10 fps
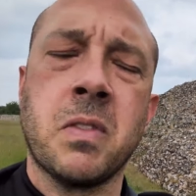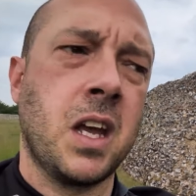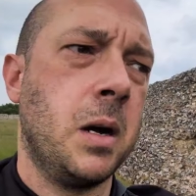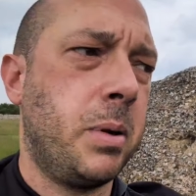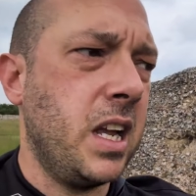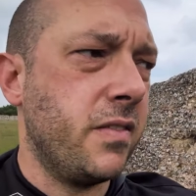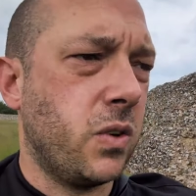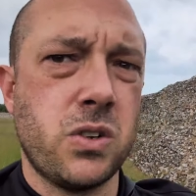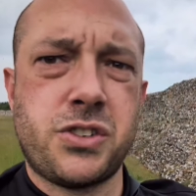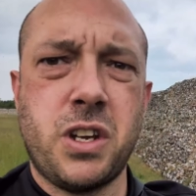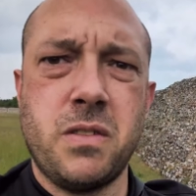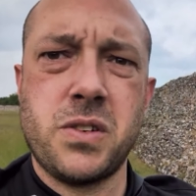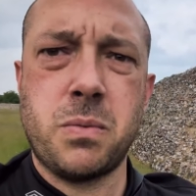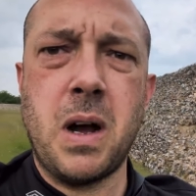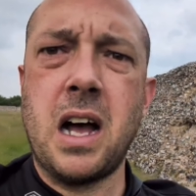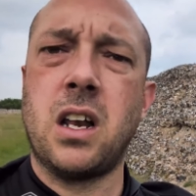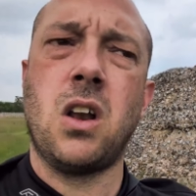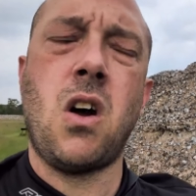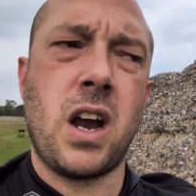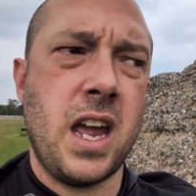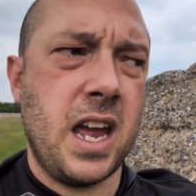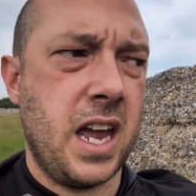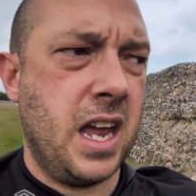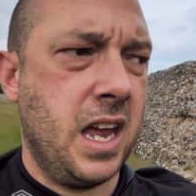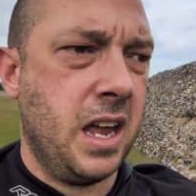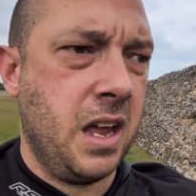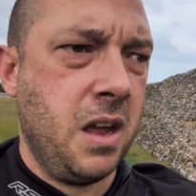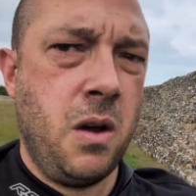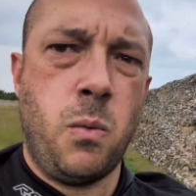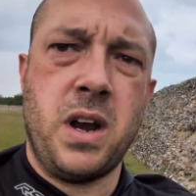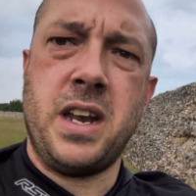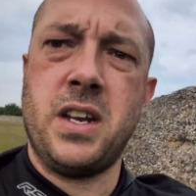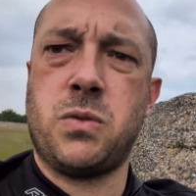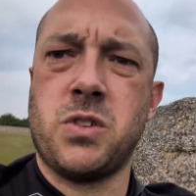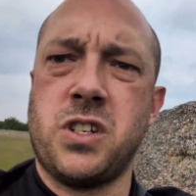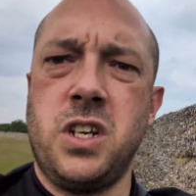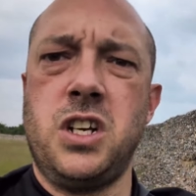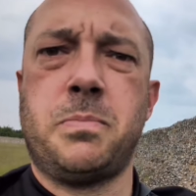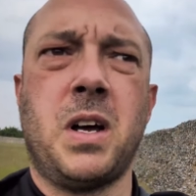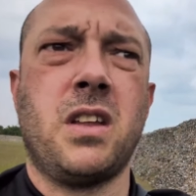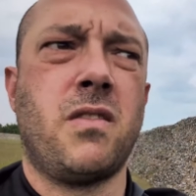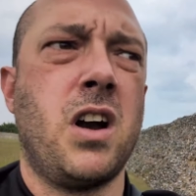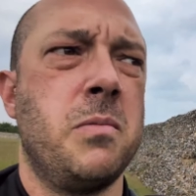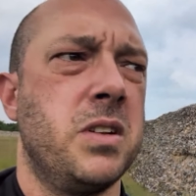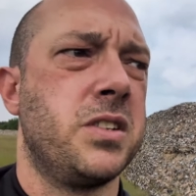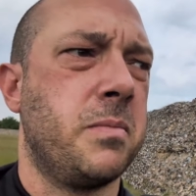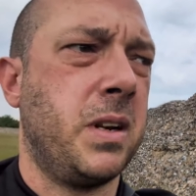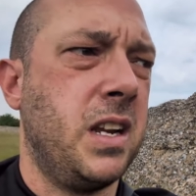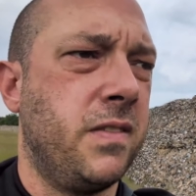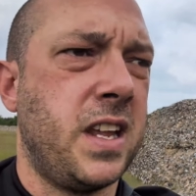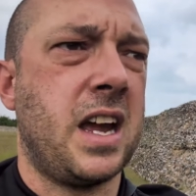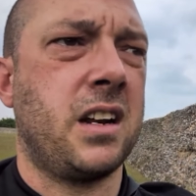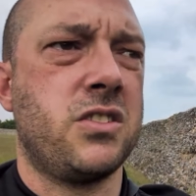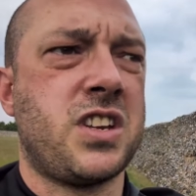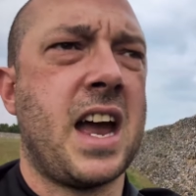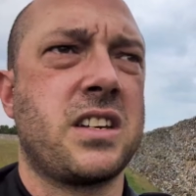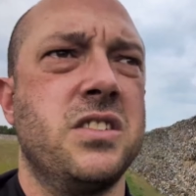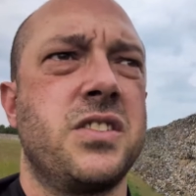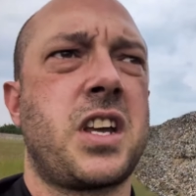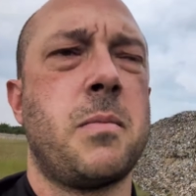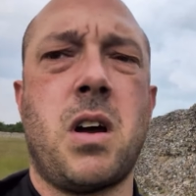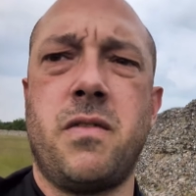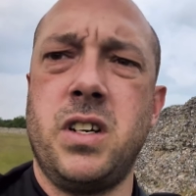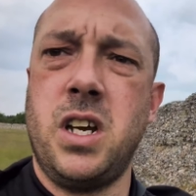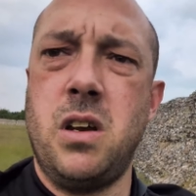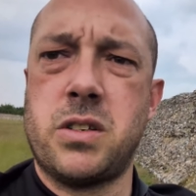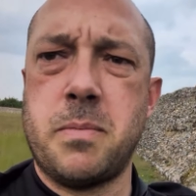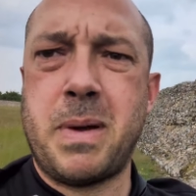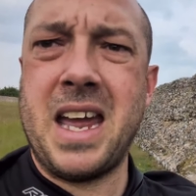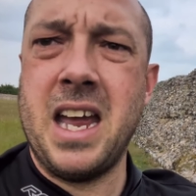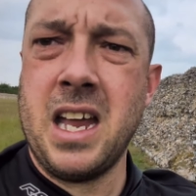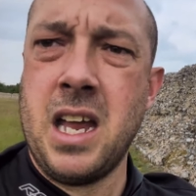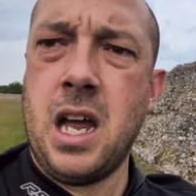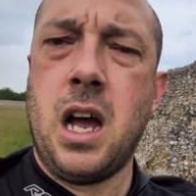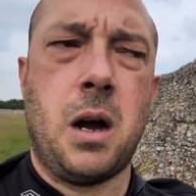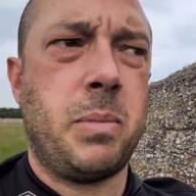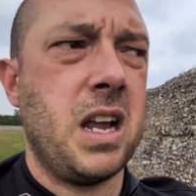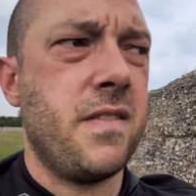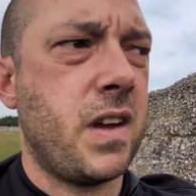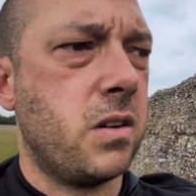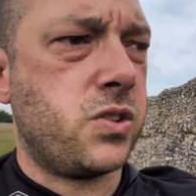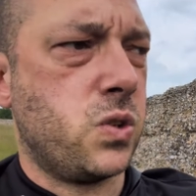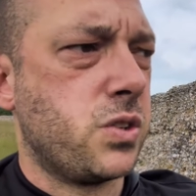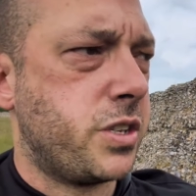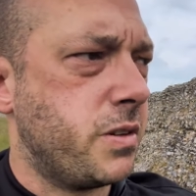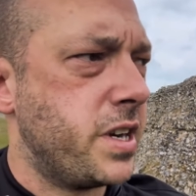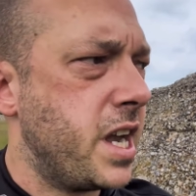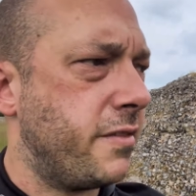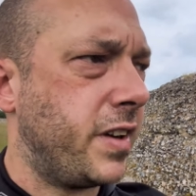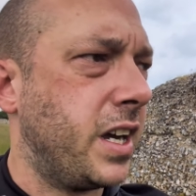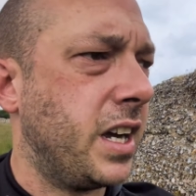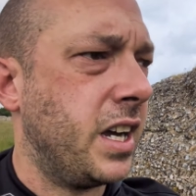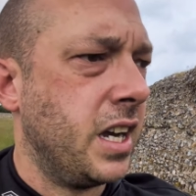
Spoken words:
I believe also as well along here, when this wasn't used by the Romans, I believe the Anglo-Saxons come over and used a bit. I believe there was also another